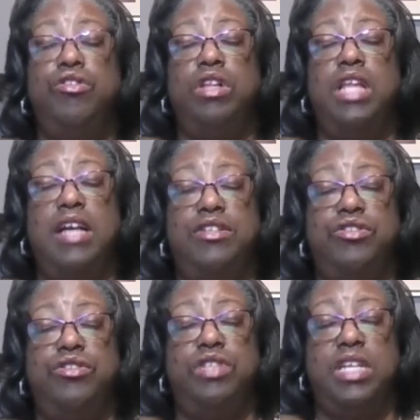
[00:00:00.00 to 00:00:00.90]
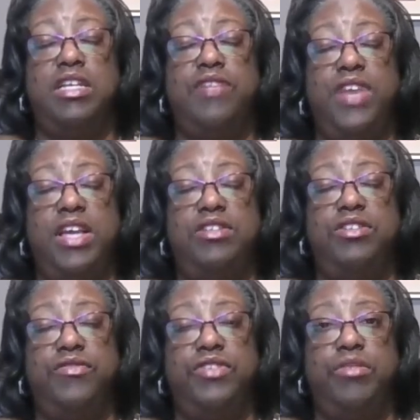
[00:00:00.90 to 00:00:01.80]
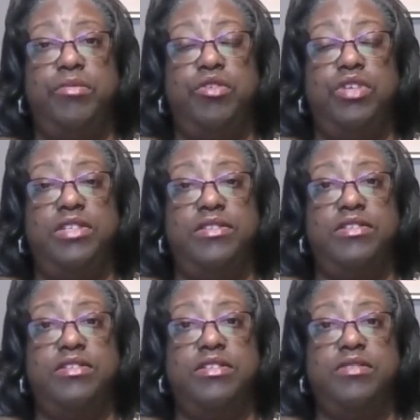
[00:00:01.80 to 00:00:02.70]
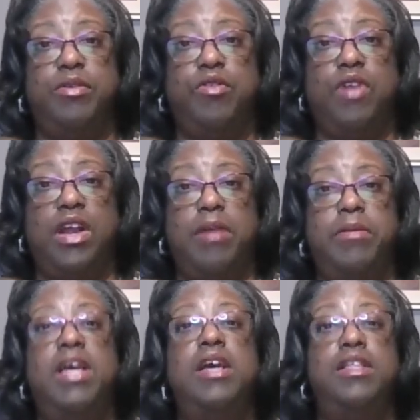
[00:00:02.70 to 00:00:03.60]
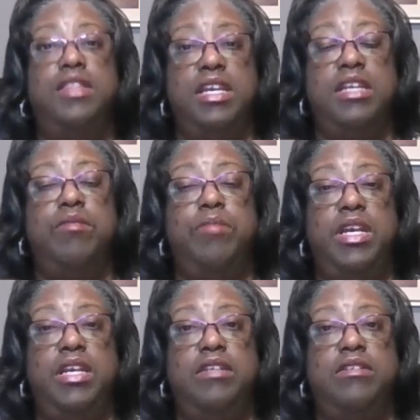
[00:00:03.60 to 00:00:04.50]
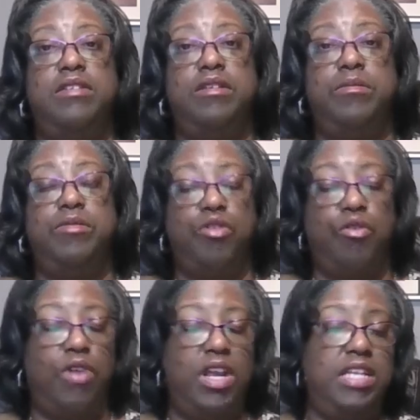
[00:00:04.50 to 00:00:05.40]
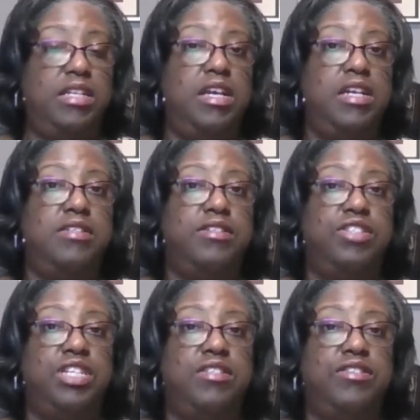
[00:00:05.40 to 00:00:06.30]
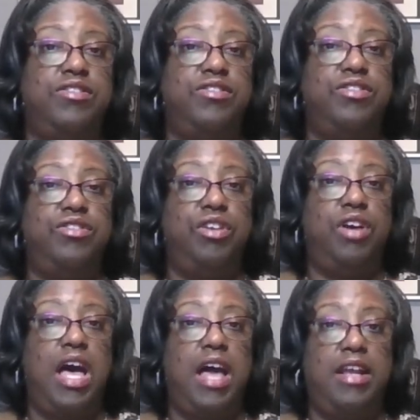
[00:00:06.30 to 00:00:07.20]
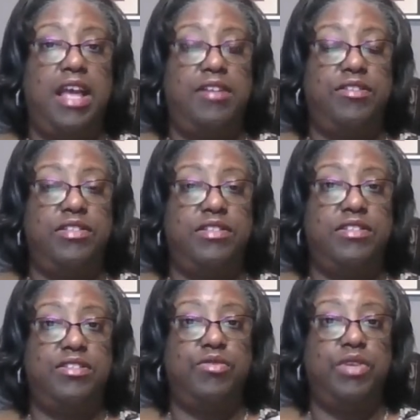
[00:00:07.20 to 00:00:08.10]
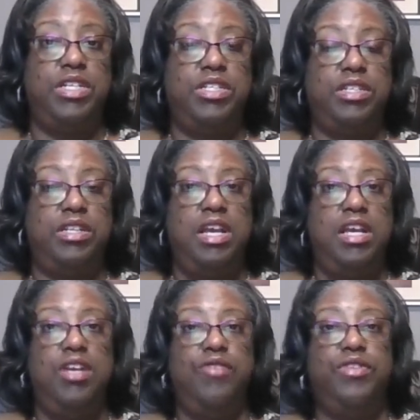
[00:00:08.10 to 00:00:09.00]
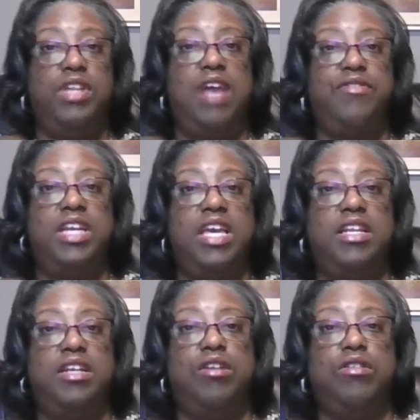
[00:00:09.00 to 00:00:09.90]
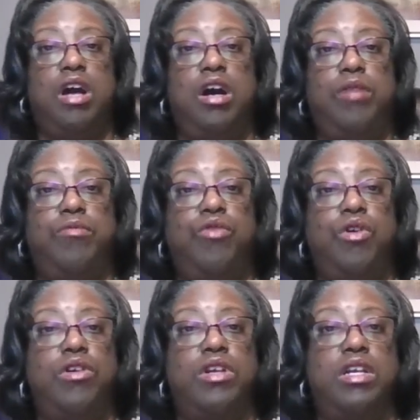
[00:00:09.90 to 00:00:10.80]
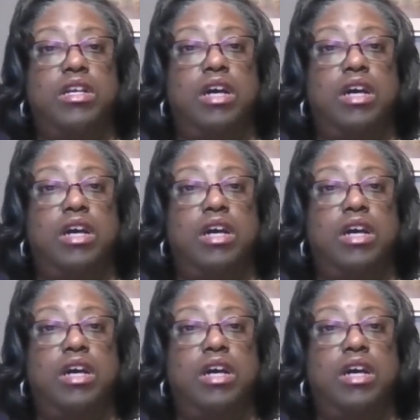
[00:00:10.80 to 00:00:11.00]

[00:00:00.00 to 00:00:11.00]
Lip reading: Take advantage of your employee assistance program. They can make some great suggestions to you on how to handle the situation if you're navigating work